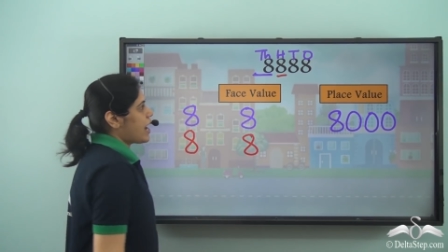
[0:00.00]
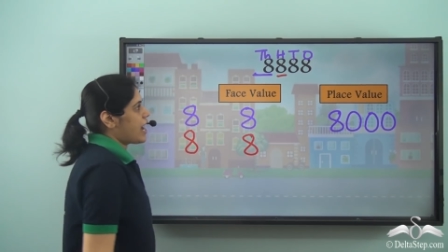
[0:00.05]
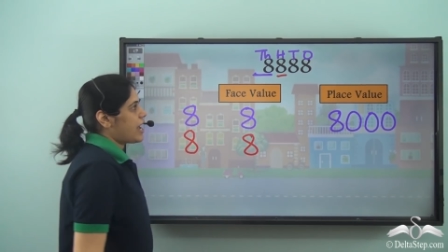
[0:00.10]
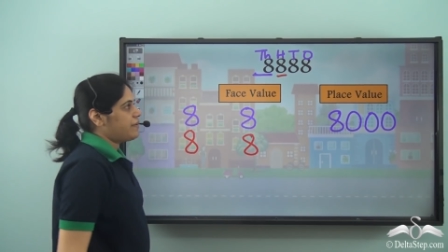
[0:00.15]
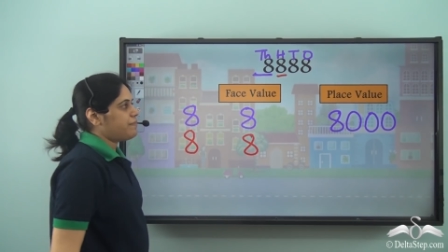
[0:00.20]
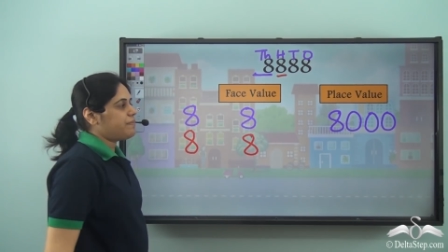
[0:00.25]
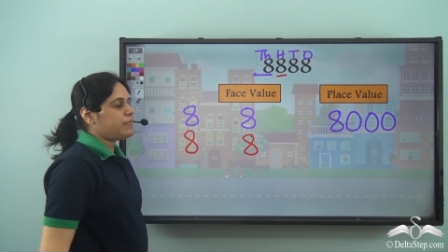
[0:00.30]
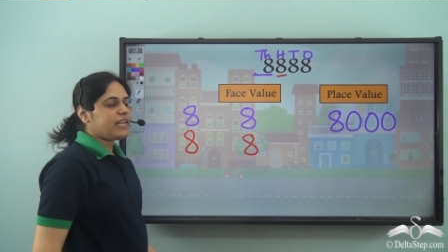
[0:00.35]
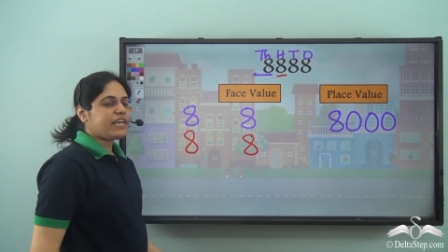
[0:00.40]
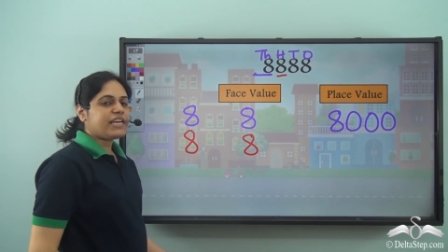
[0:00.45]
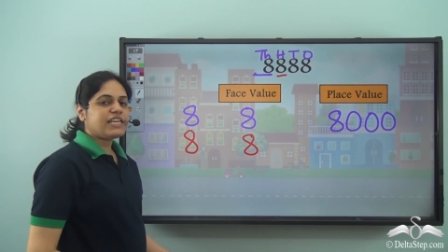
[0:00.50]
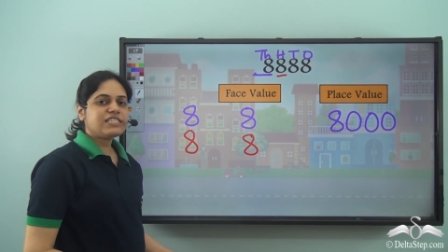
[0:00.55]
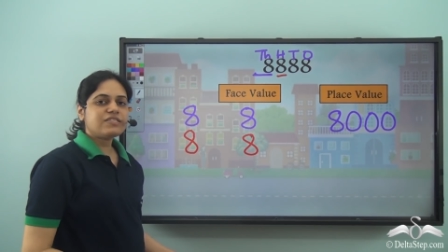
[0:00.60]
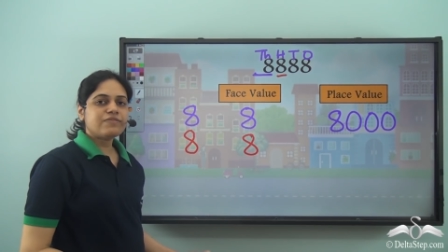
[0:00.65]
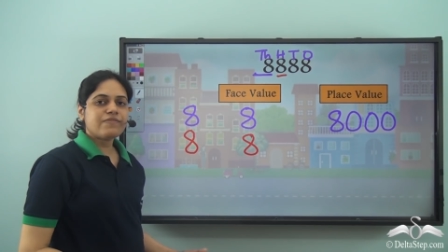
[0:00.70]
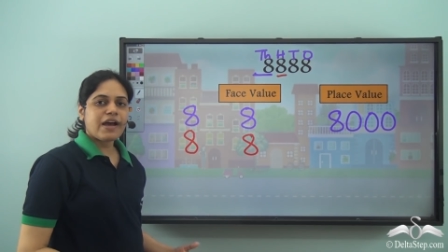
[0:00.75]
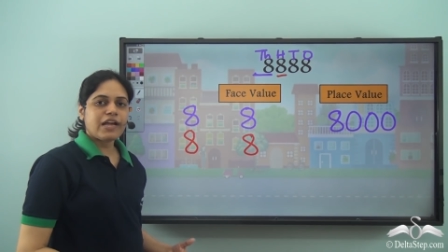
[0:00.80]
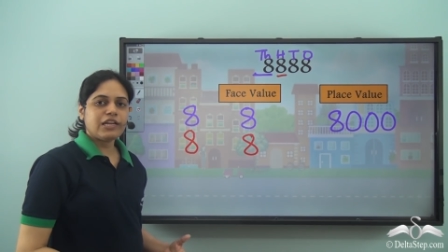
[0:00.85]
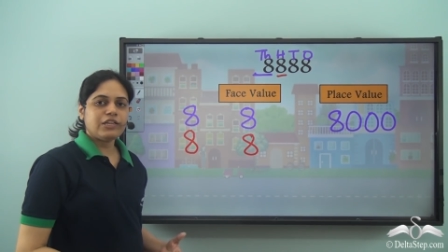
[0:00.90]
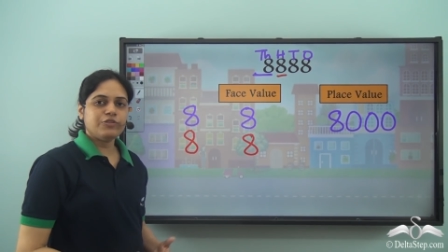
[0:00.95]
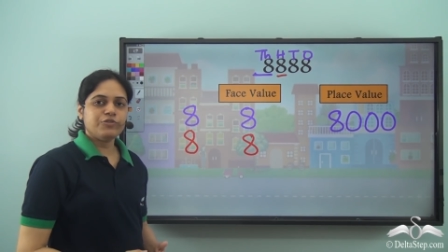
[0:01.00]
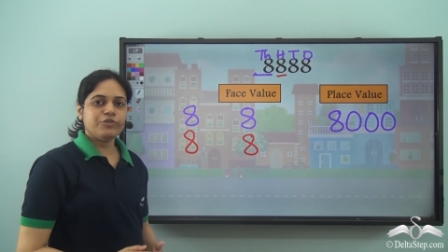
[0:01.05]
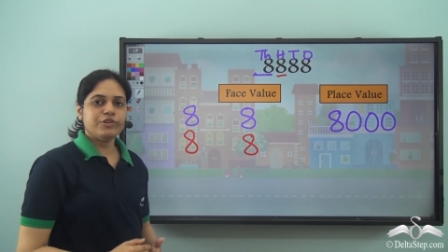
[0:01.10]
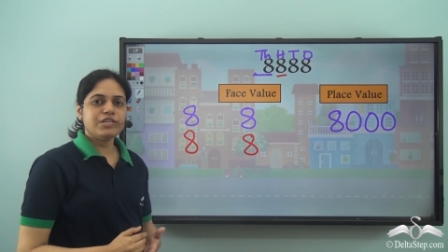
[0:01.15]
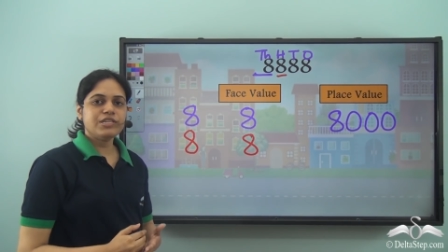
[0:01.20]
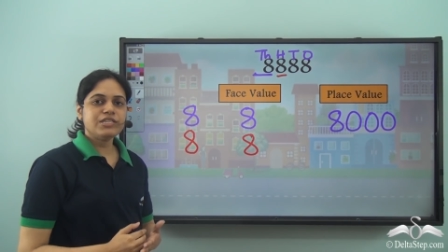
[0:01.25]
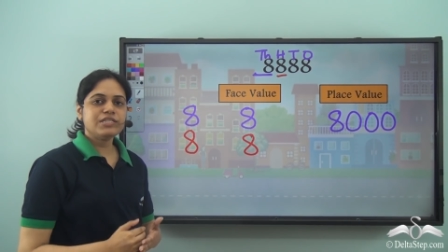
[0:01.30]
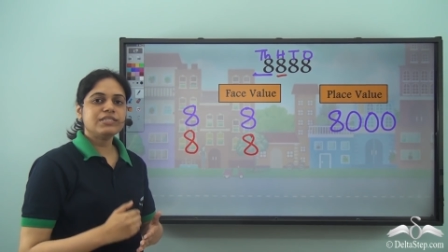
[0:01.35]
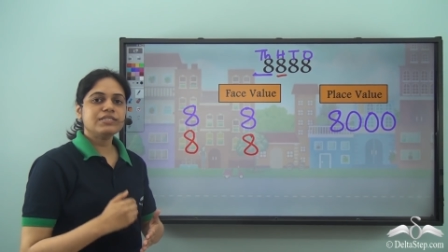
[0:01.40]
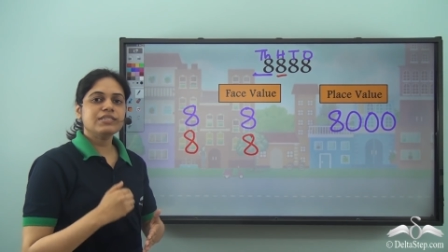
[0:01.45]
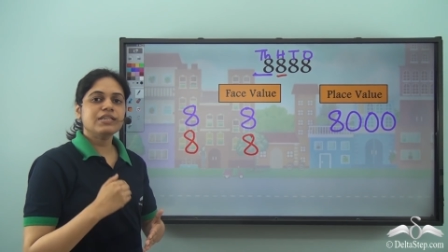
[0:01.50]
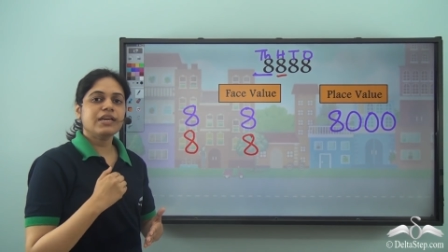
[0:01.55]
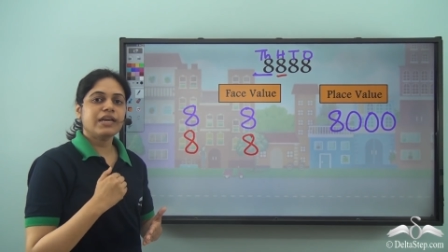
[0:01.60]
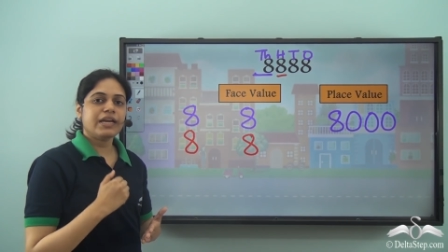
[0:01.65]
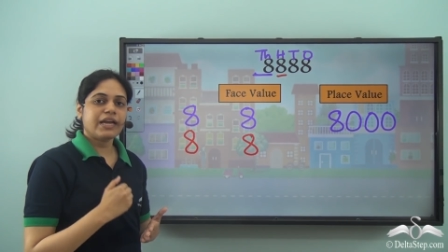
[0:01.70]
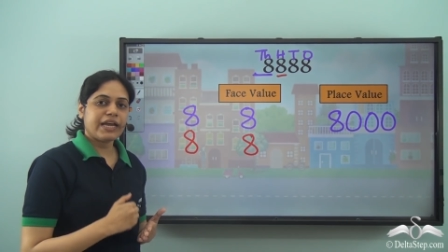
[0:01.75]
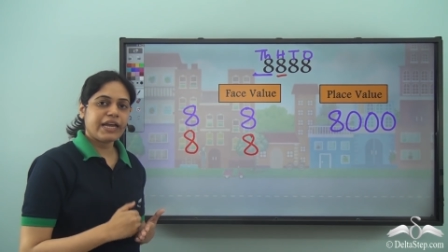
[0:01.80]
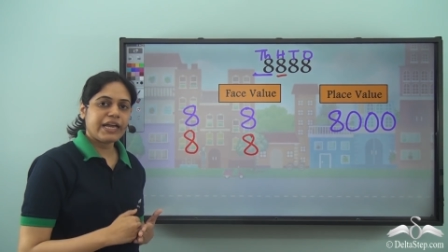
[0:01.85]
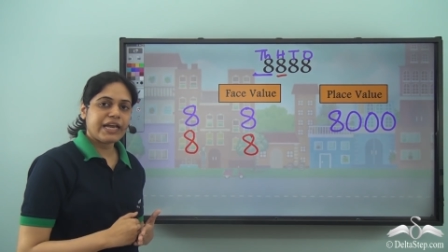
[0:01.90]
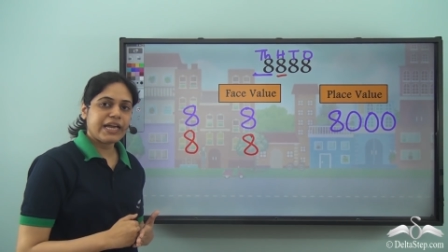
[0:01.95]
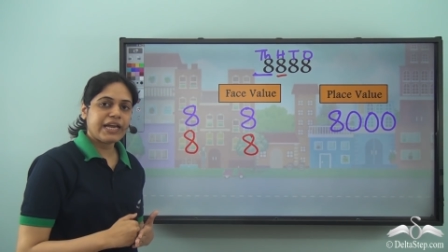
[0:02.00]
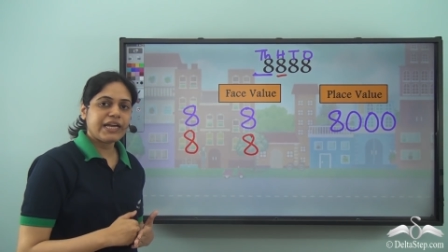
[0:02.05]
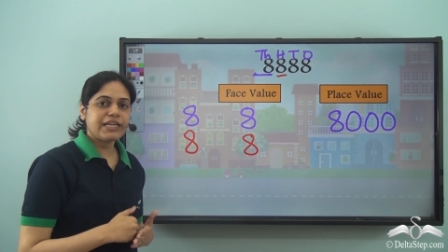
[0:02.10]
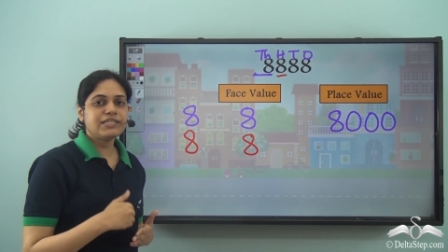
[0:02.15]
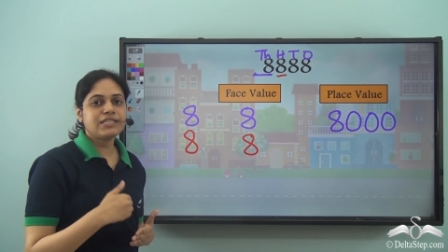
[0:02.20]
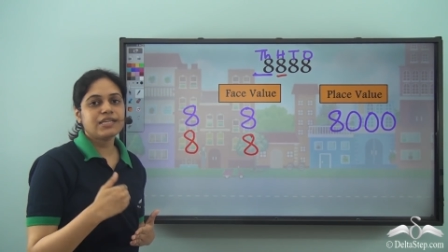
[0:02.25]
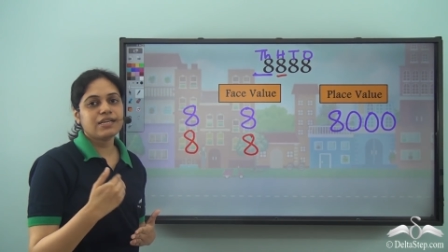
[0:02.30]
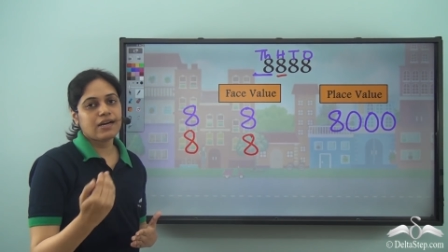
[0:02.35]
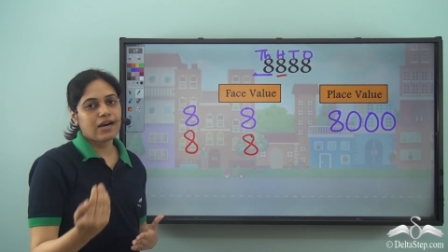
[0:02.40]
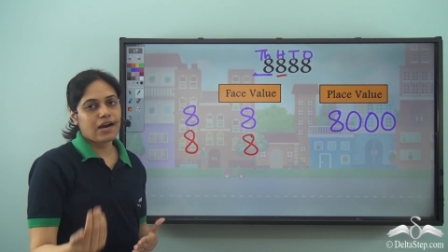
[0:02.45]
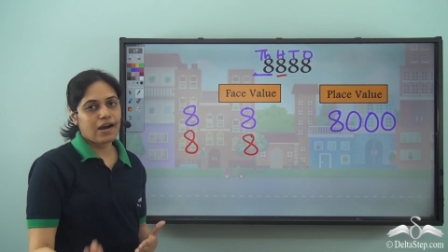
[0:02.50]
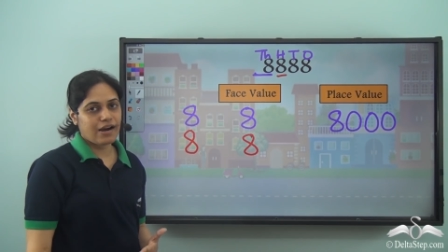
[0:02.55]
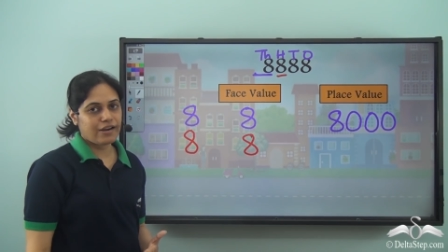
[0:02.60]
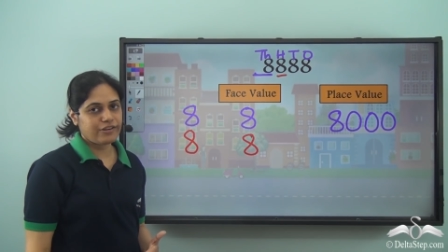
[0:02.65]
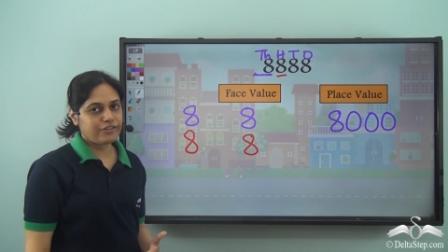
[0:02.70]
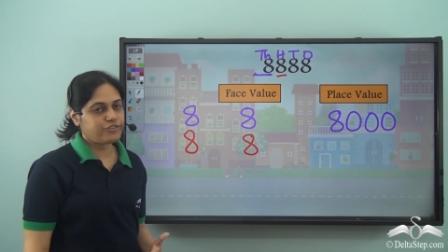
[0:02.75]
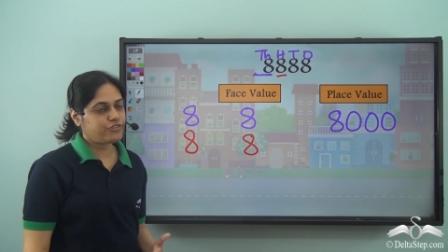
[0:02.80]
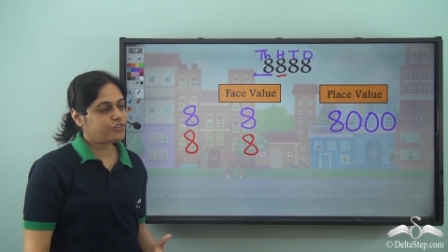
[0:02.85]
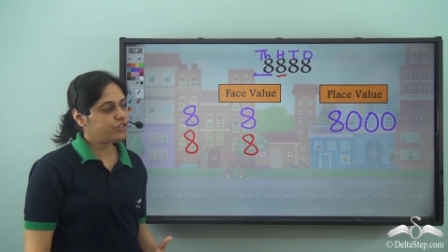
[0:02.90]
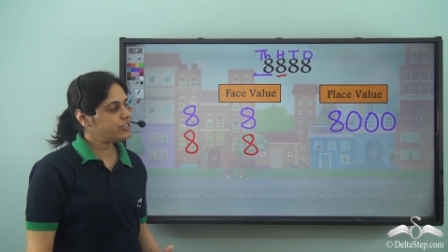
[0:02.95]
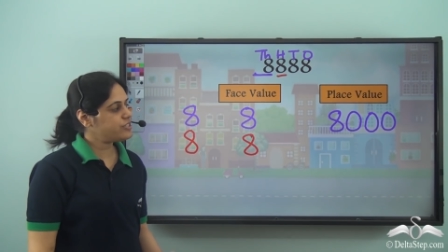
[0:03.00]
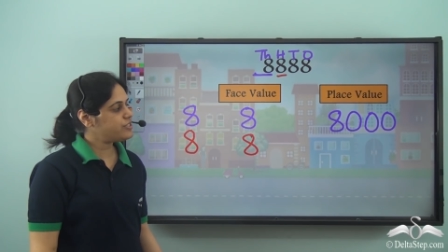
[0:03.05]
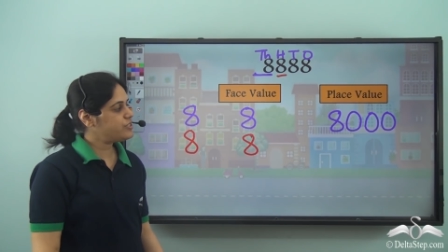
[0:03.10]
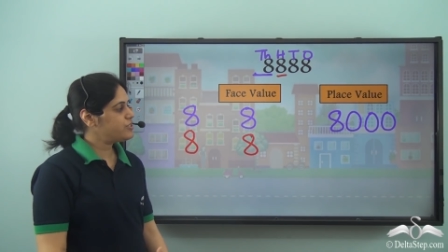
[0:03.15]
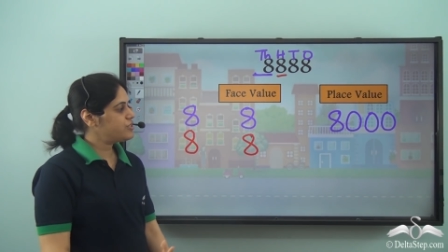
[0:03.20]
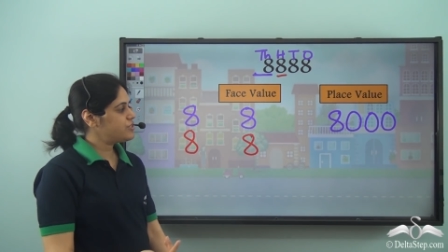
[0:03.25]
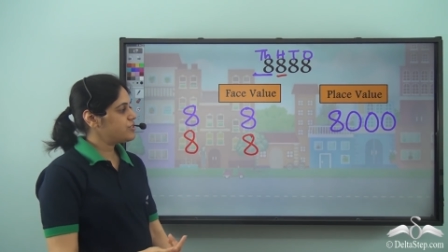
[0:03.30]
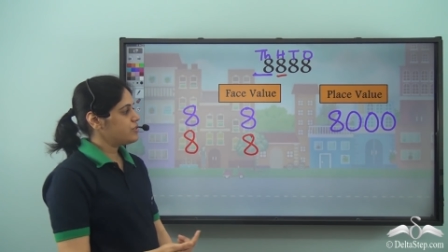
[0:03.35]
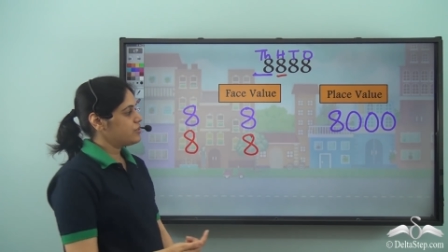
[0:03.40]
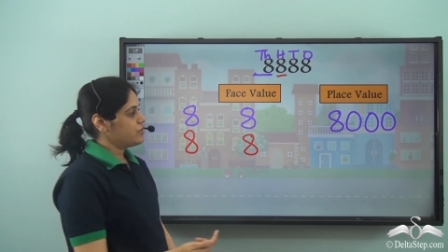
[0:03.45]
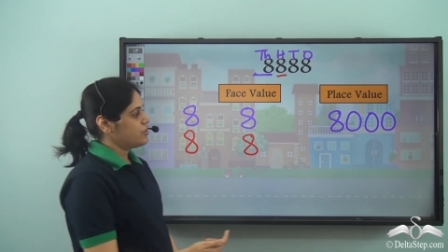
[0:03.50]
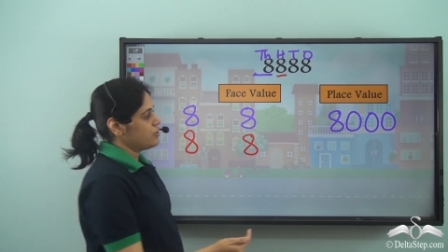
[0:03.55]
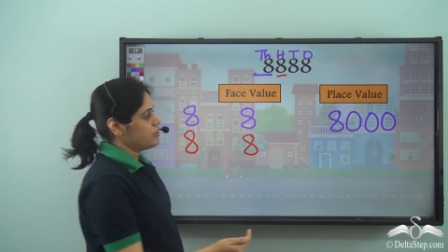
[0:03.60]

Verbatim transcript: and place value is 8 hundreds.